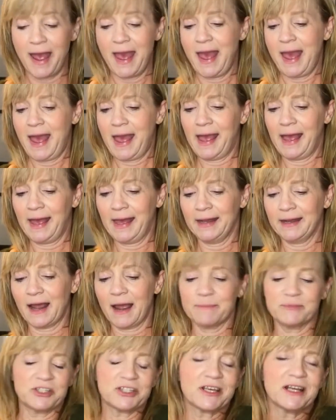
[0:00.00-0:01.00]
and
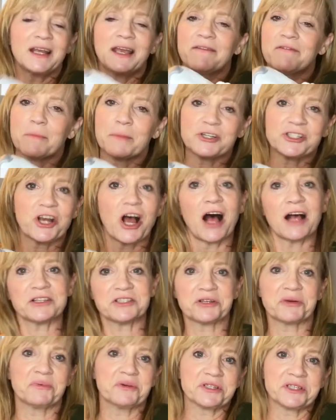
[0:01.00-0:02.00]
I'm just going to give them a shot.
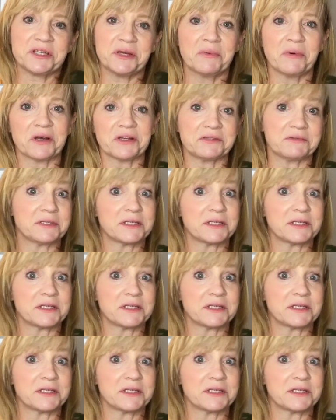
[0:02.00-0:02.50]
So we'll see what